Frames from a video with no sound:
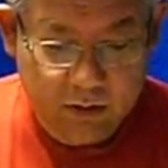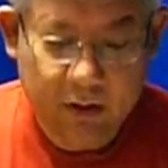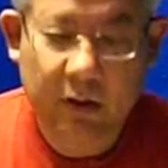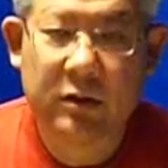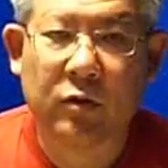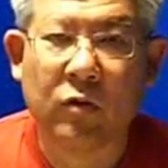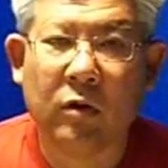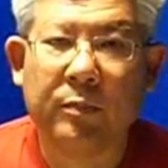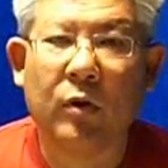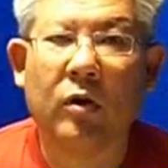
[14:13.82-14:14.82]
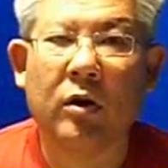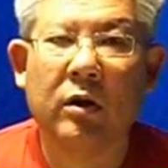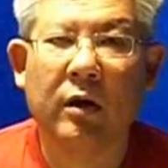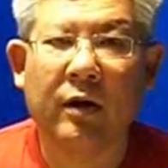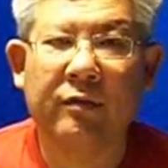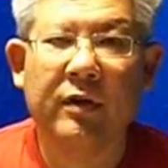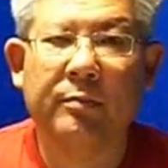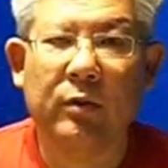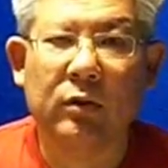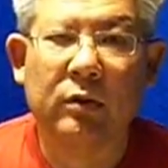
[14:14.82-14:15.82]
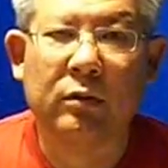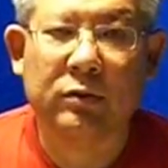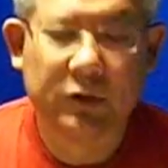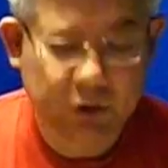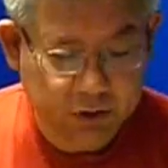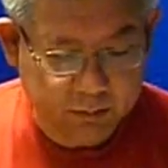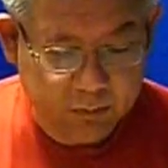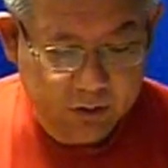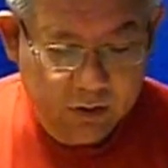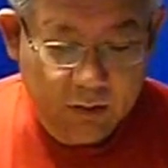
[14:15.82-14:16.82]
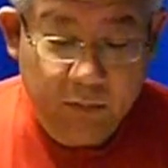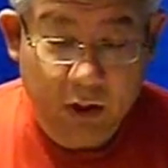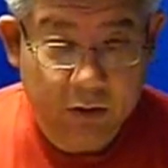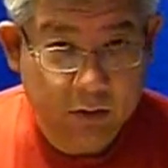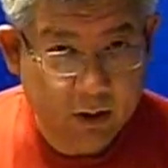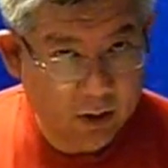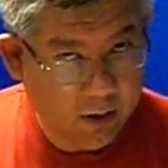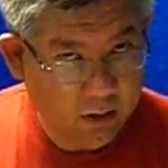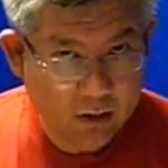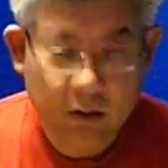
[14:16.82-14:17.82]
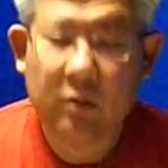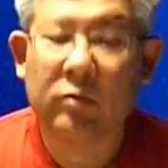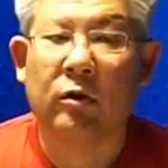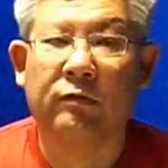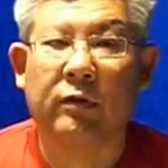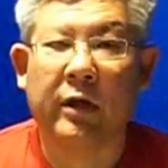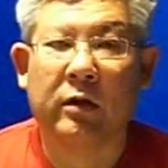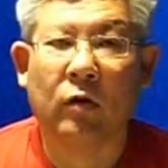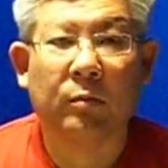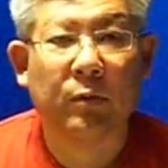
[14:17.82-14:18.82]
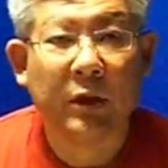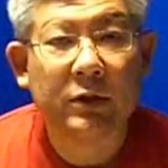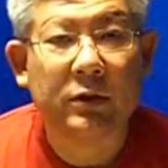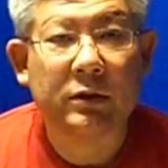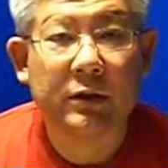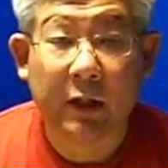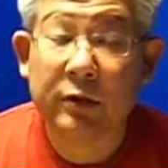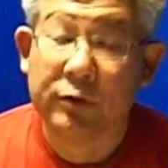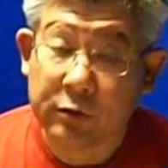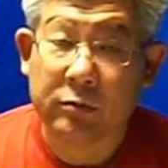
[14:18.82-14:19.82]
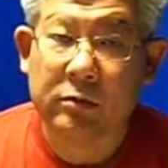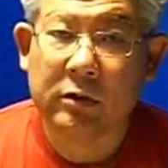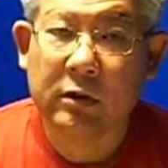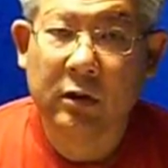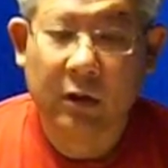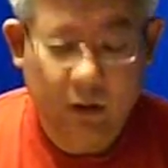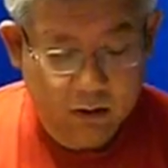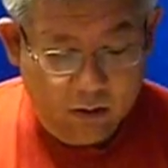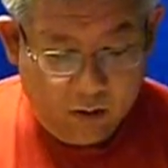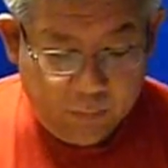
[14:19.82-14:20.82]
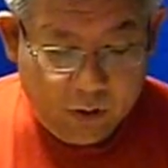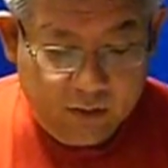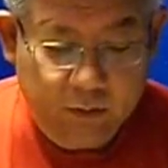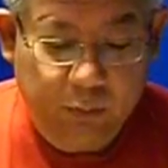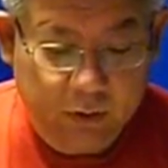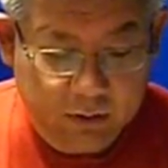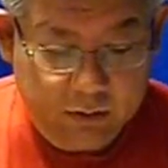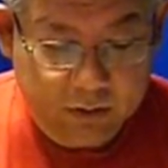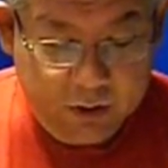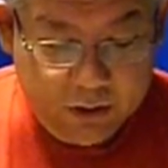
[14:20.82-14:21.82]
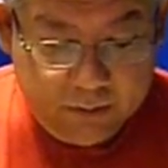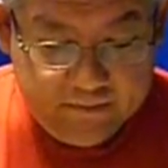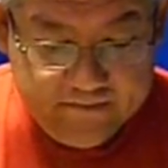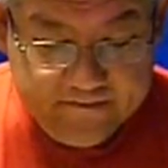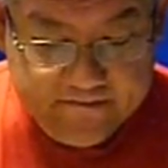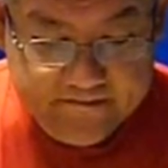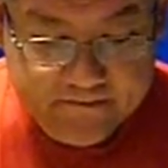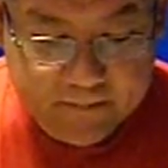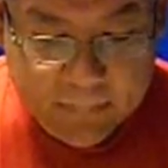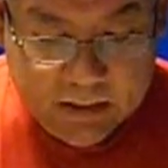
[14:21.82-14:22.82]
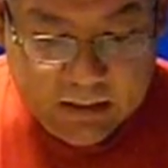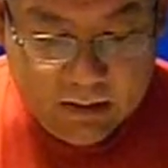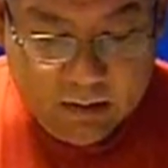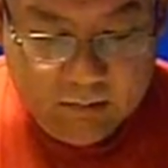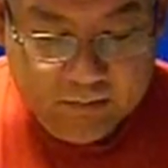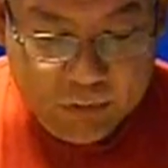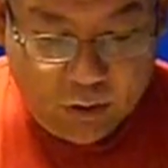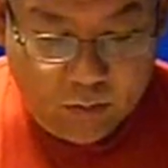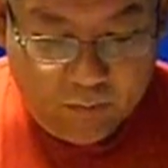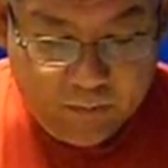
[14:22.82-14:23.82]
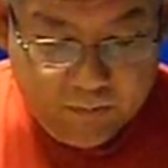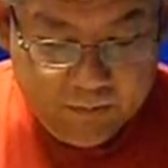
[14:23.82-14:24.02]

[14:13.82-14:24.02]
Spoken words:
And these are all part of the political system. By the way, don't forget corporations. They too are part of the political system. So,